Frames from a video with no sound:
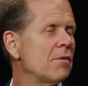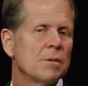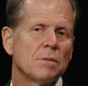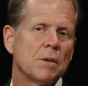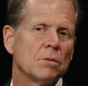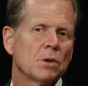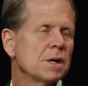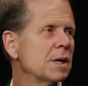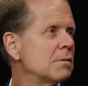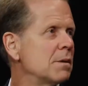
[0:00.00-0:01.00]
I'm
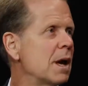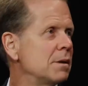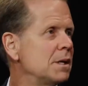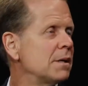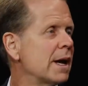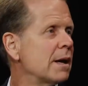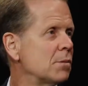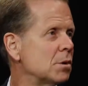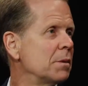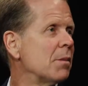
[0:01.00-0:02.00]
looking at, I need that. I'm
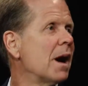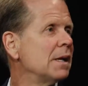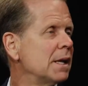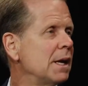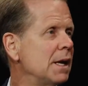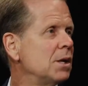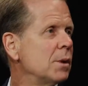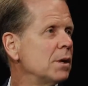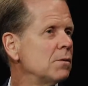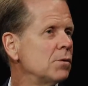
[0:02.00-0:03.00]
going to be buying that
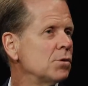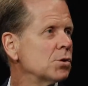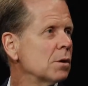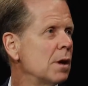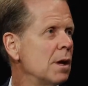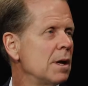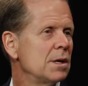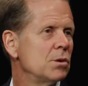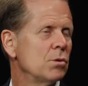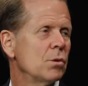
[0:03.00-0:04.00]
anyway in the future.
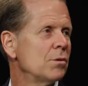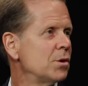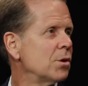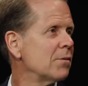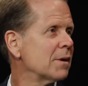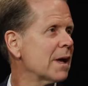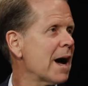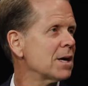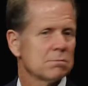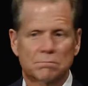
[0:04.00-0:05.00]
You don't have the
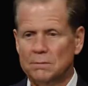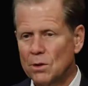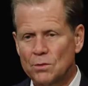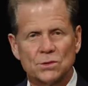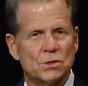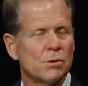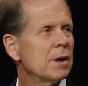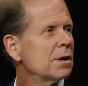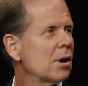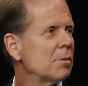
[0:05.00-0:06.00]
cash. Out goes the
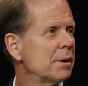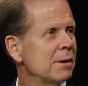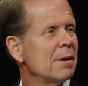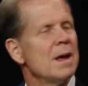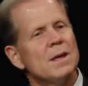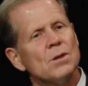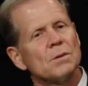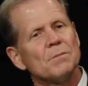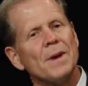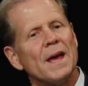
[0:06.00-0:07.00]
credit card, but you
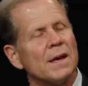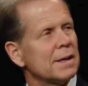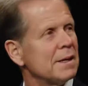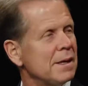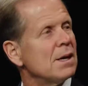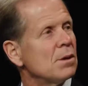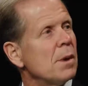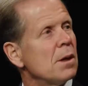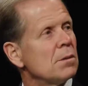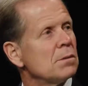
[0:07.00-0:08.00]
can pay it at the end of the
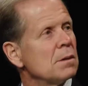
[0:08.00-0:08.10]
month.